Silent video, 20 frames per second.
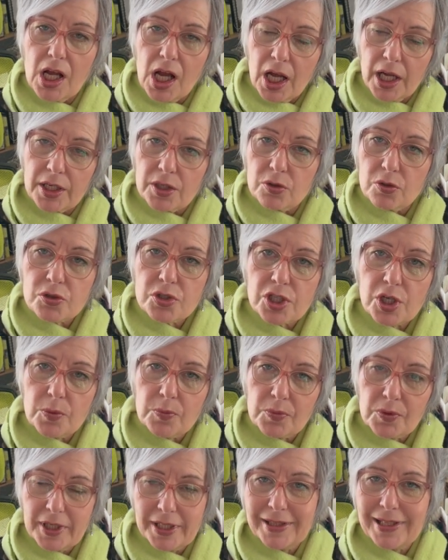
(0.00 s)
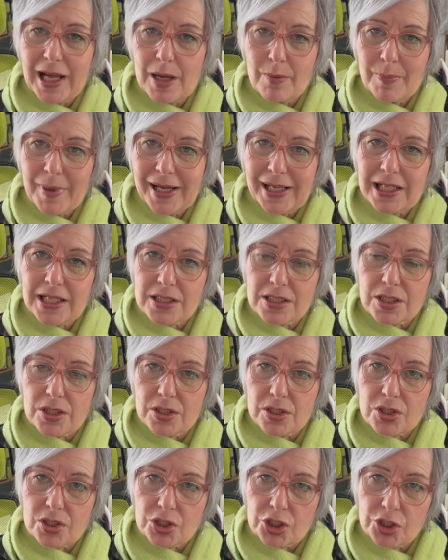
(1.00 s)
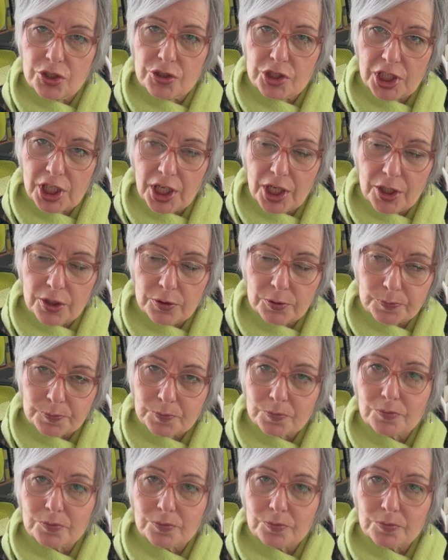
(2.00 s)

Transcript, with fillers: I also bring that back into the studio,